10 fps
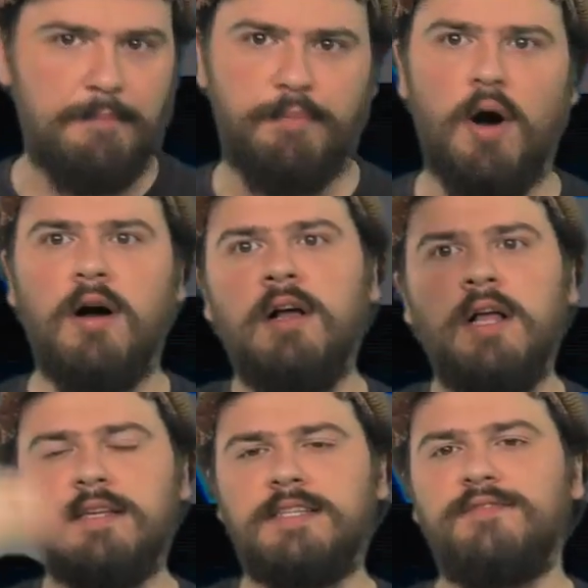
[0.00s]
but
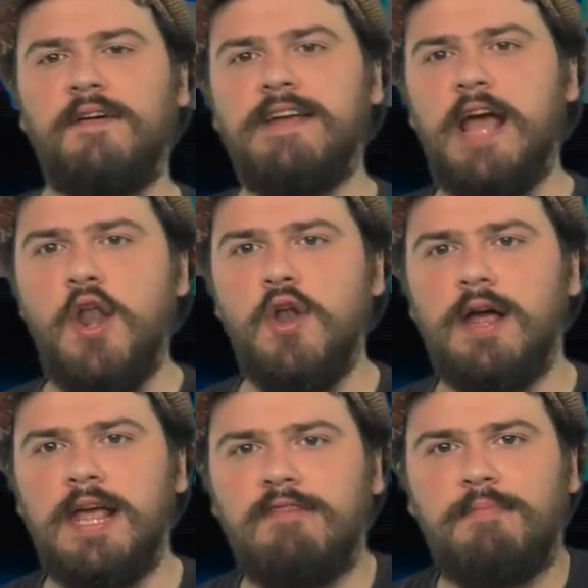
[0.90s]
there's this very
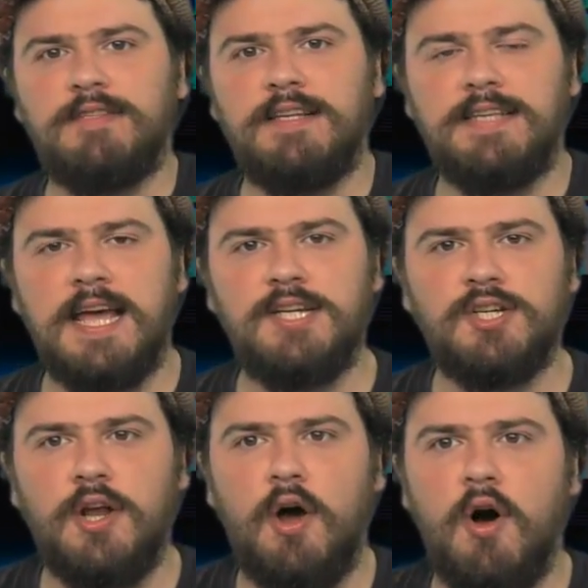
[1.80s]
annoying
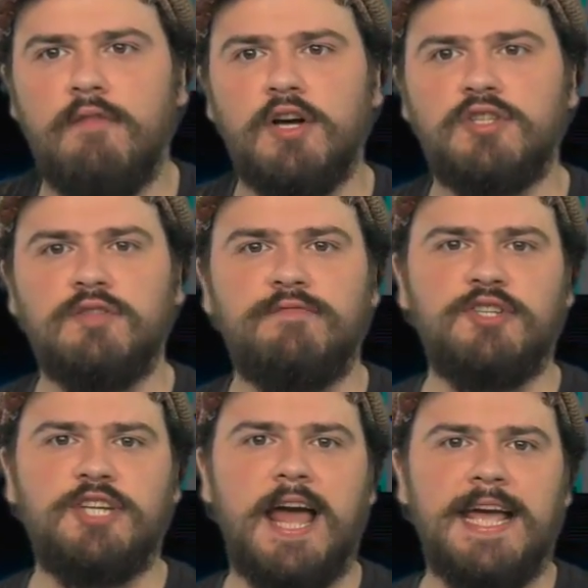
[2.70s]
representation of a
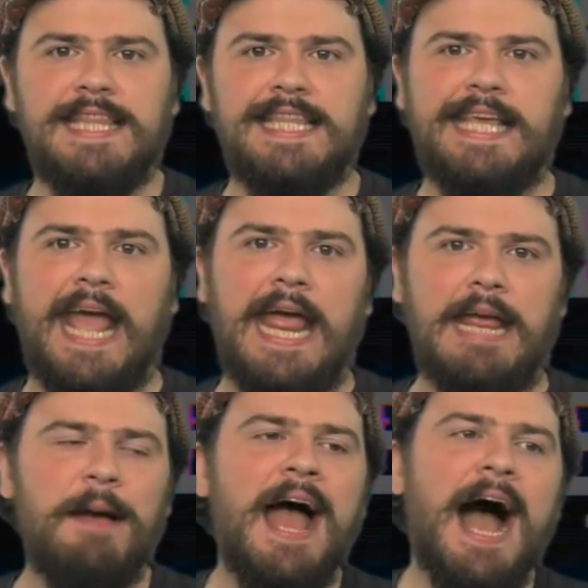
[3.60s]
suffragette in the
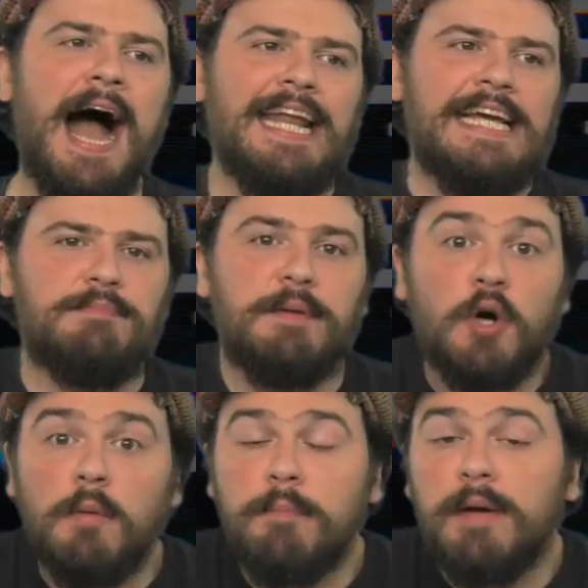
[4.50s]
game, and it has
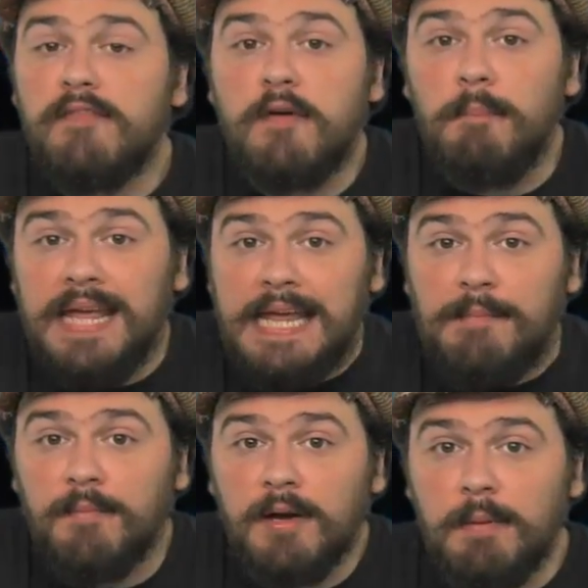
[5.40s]
become a bit of a meme.